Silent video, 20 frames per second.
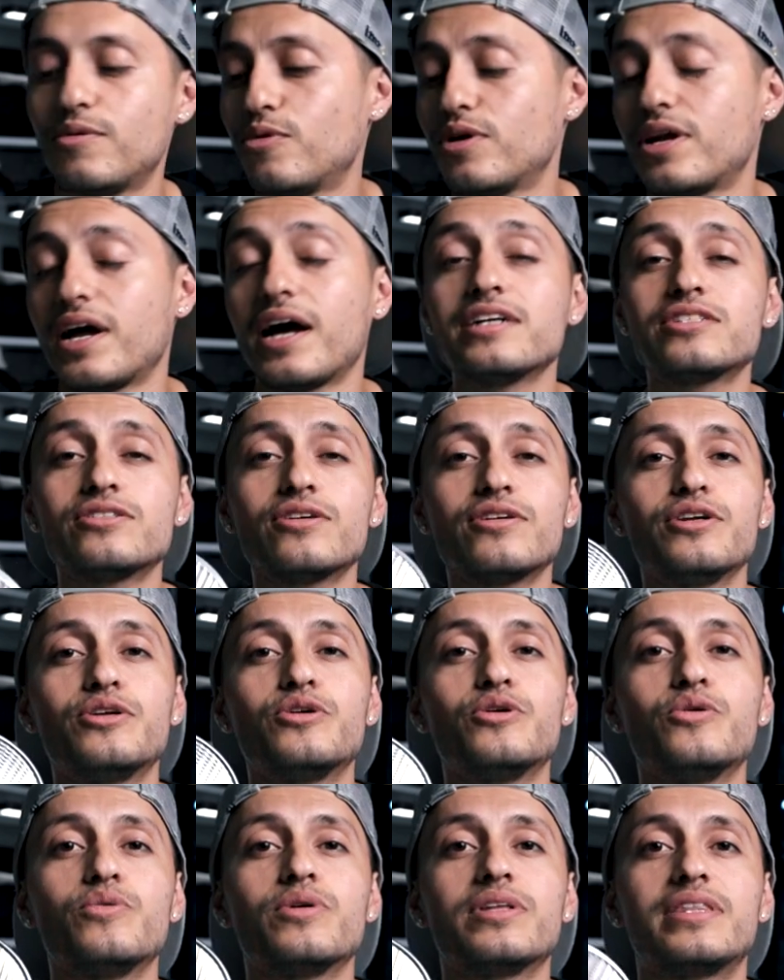What I started
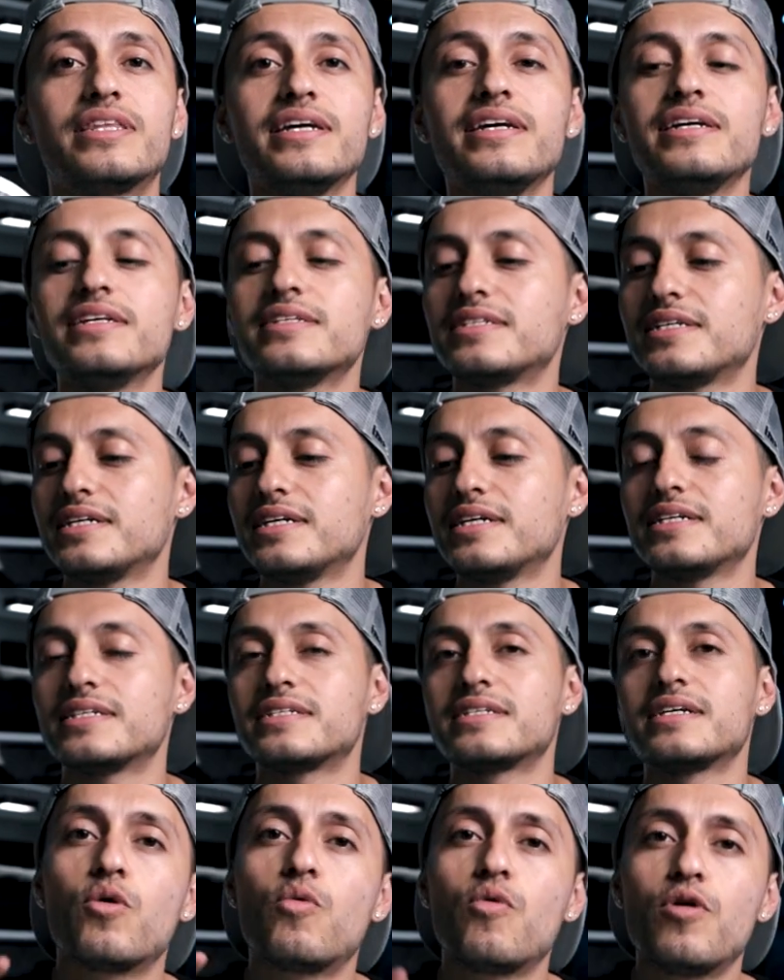doing with these
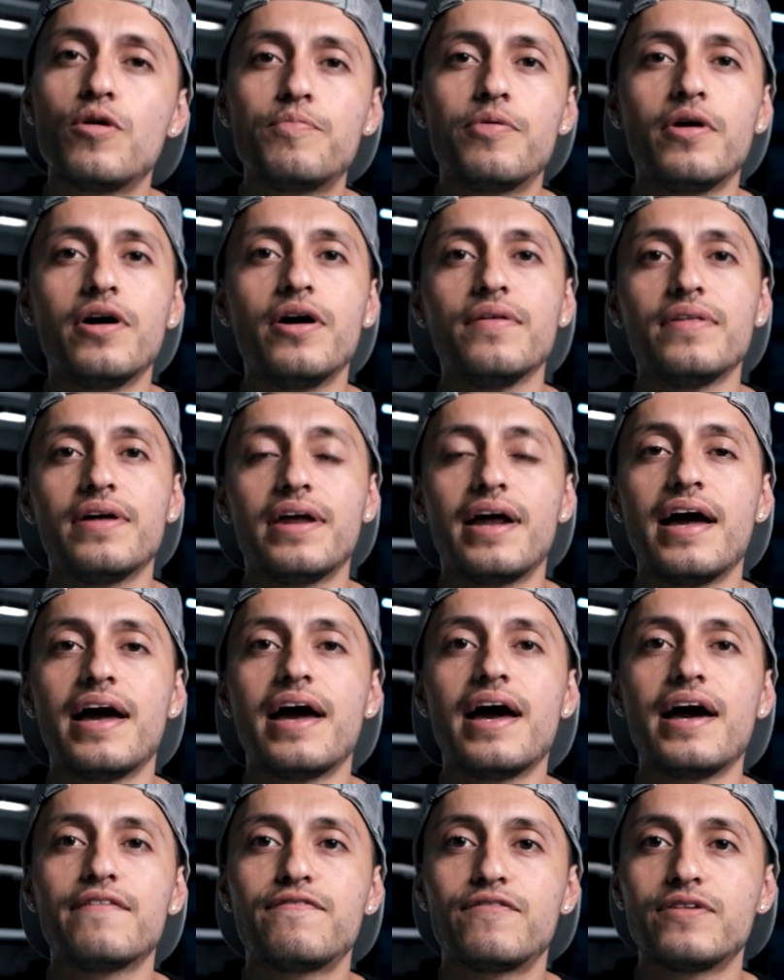is, the one problem that I
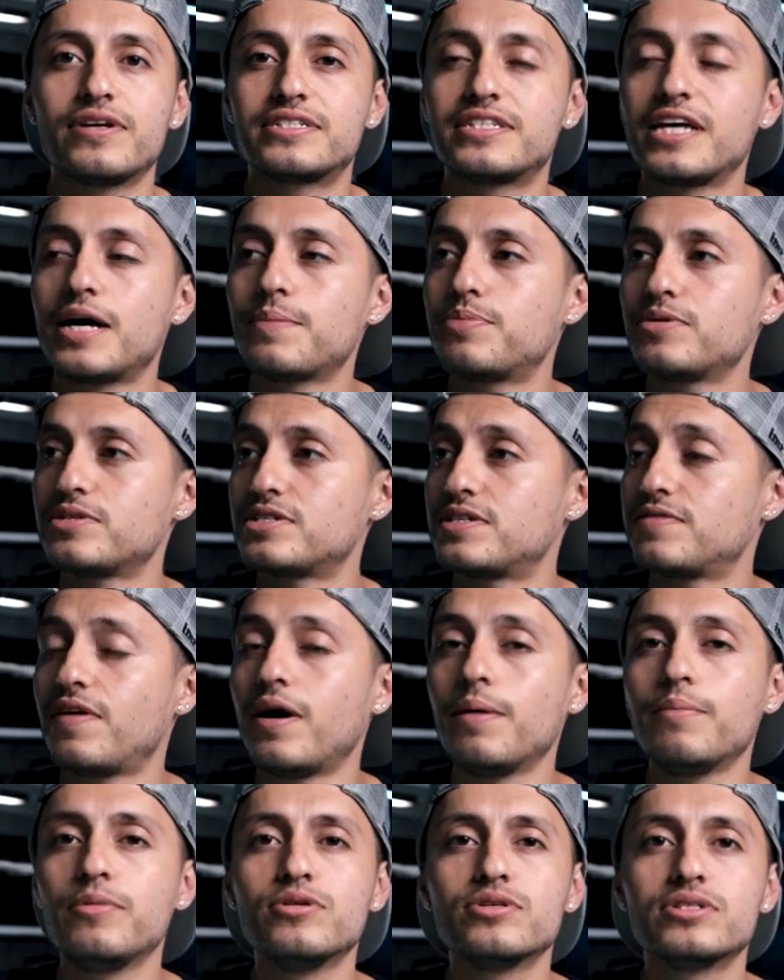have, for example, is if
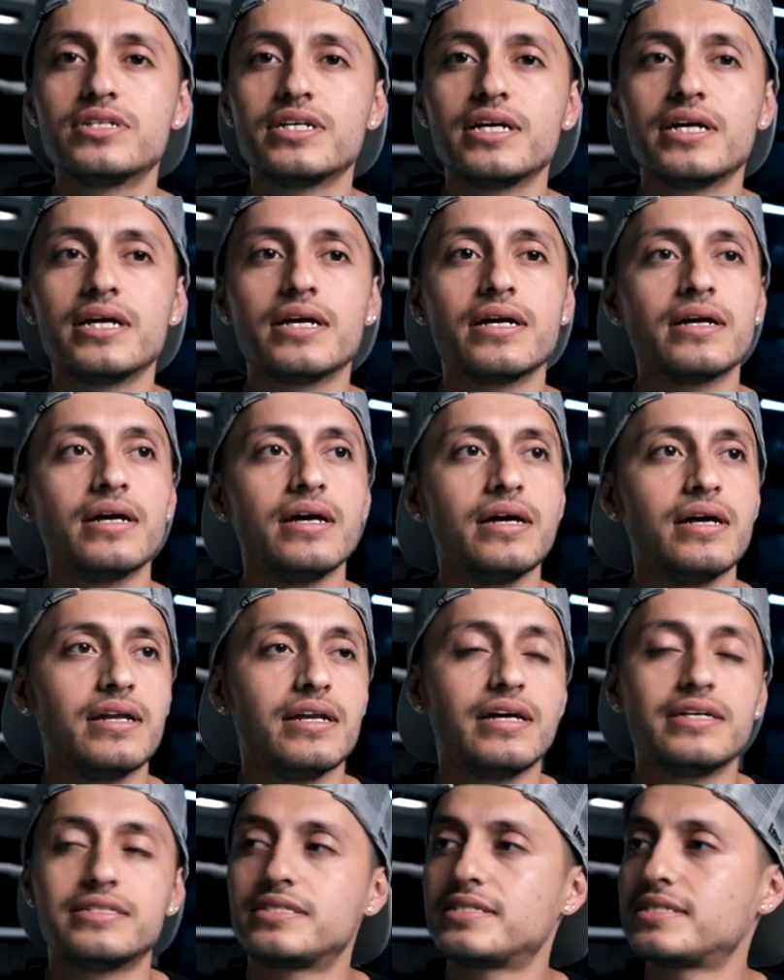I'm using,
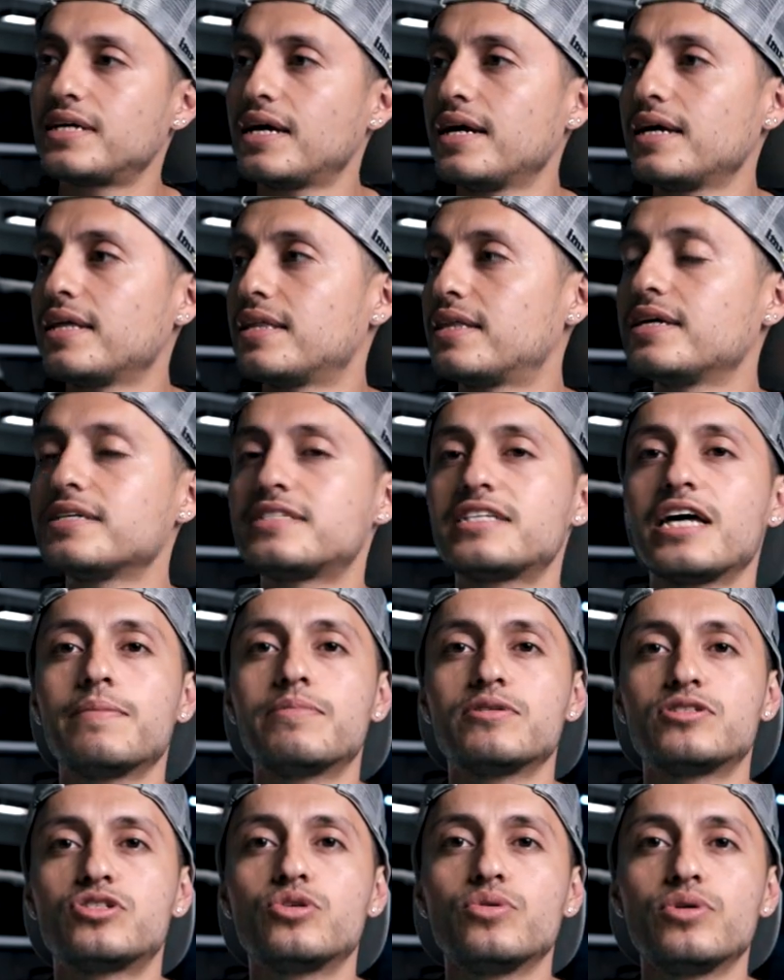let's just say, this type
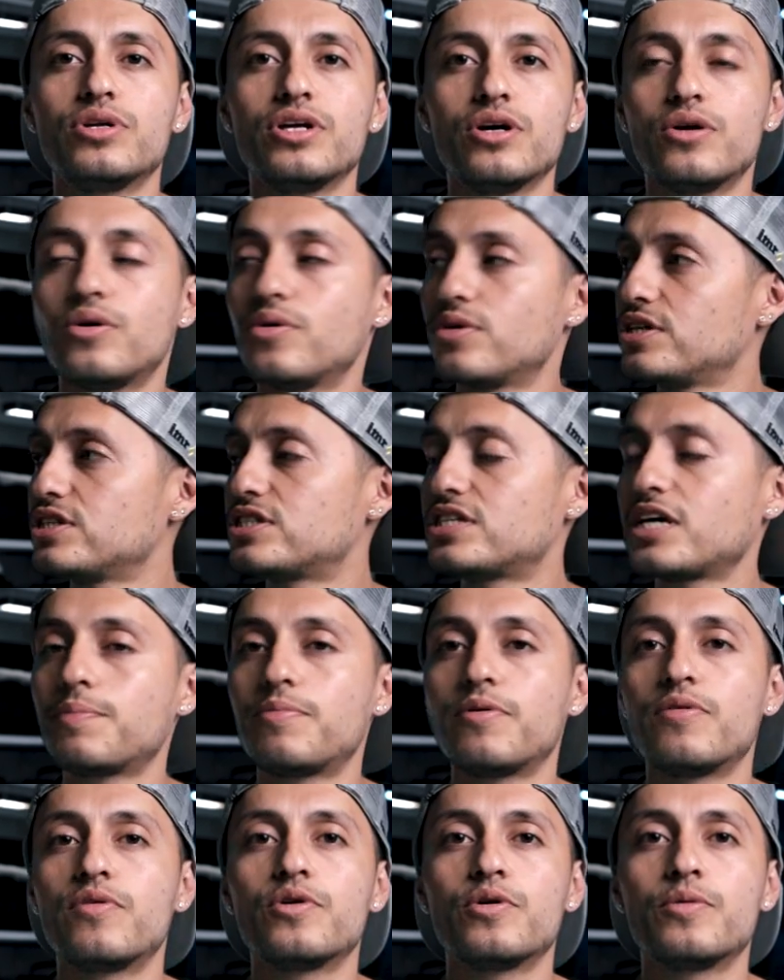of studio or this
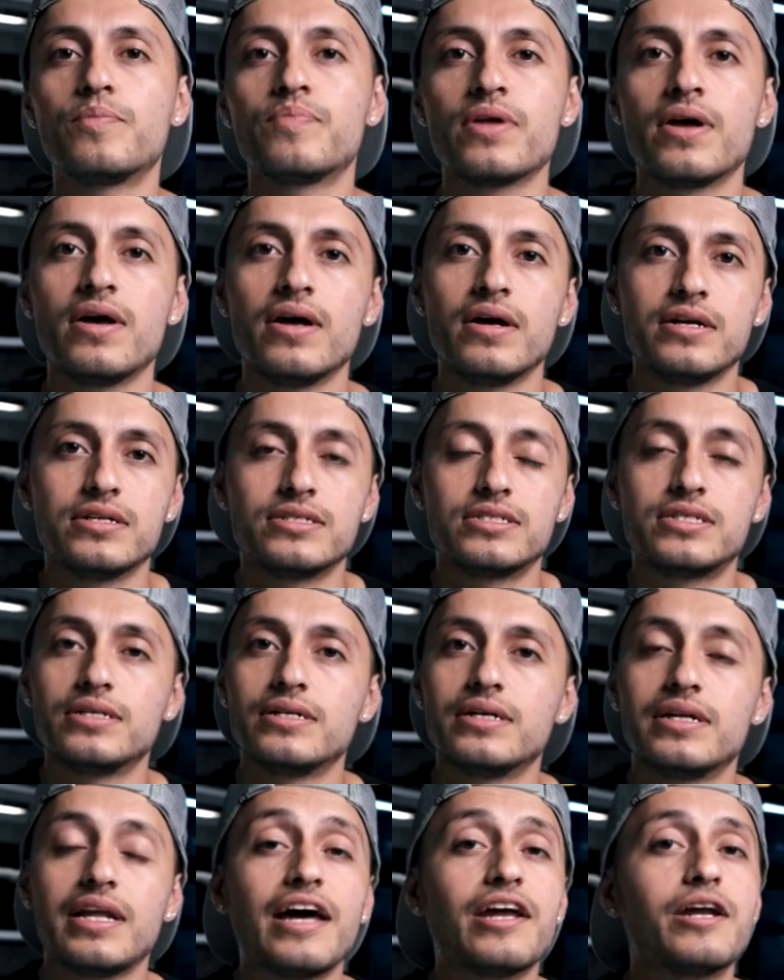type of room
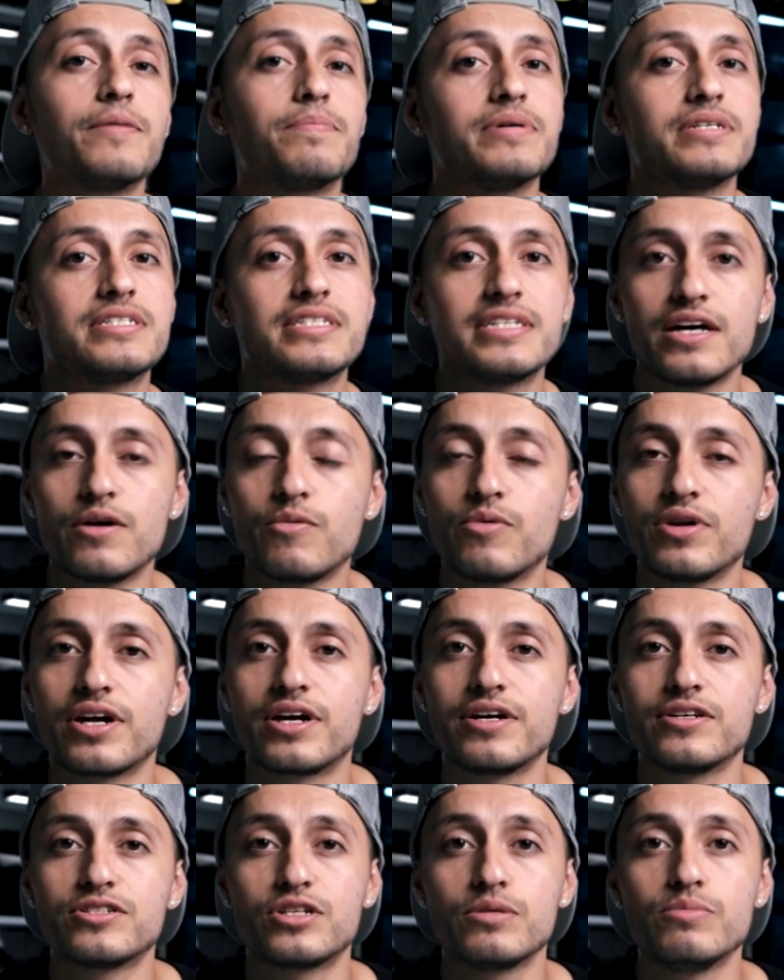to light up a set when it
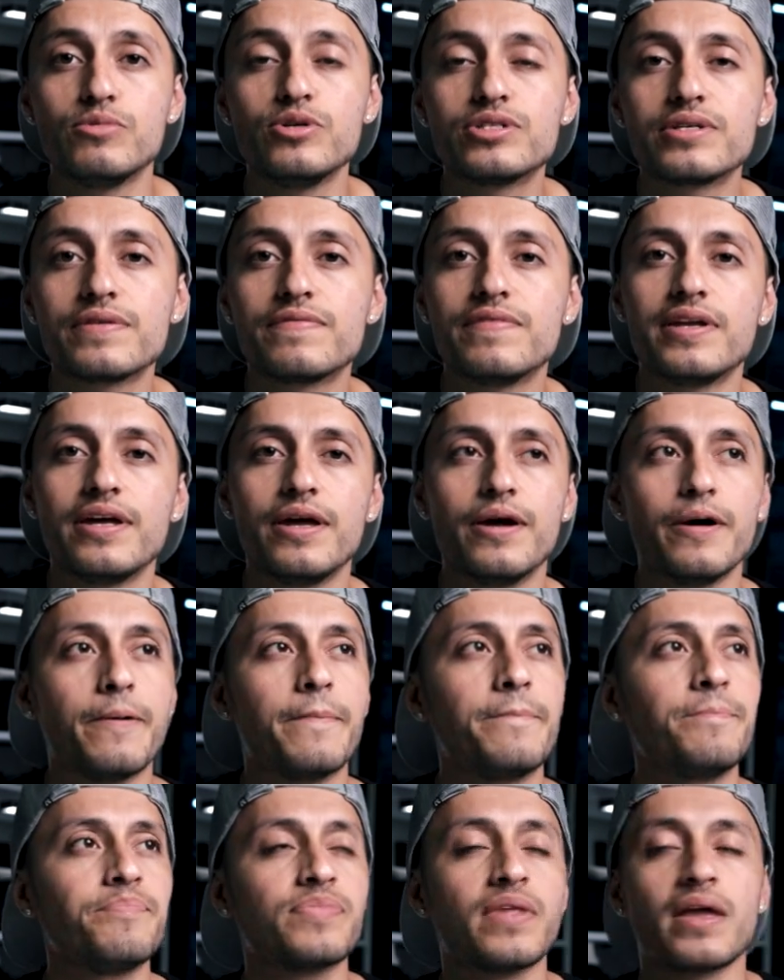comes to a music
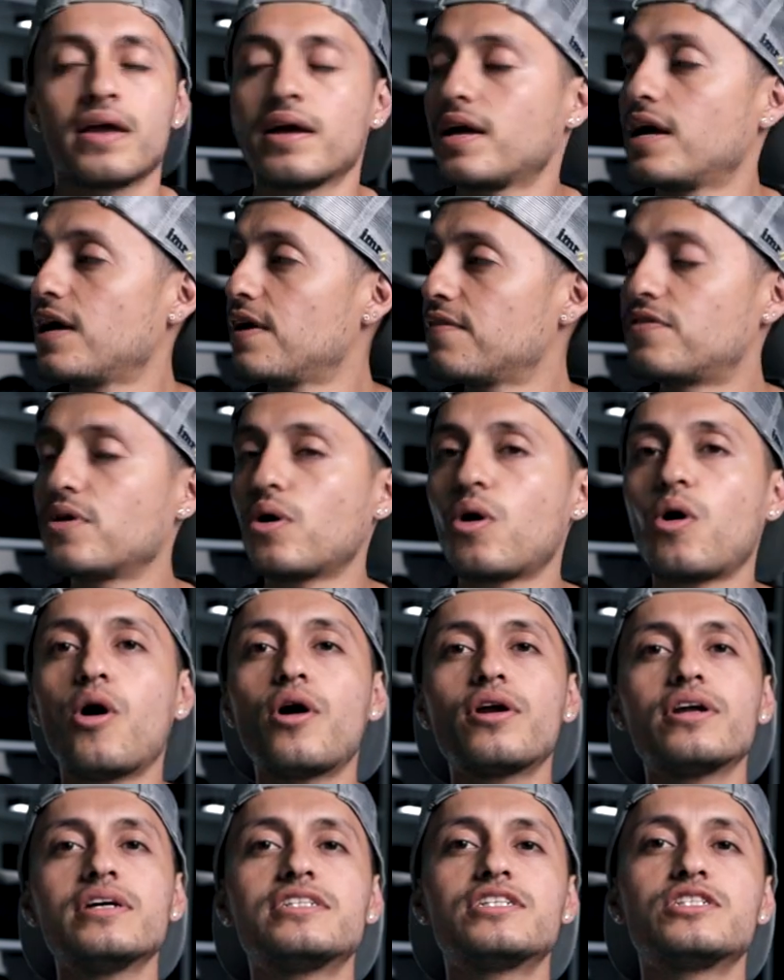video. If the
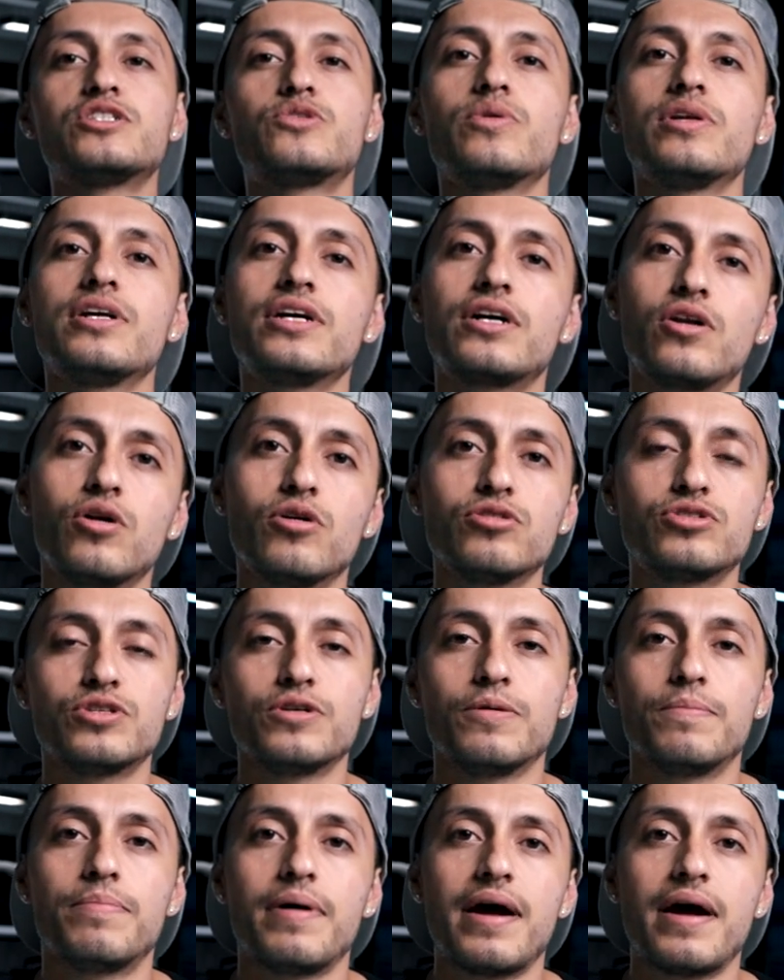artist is really close to the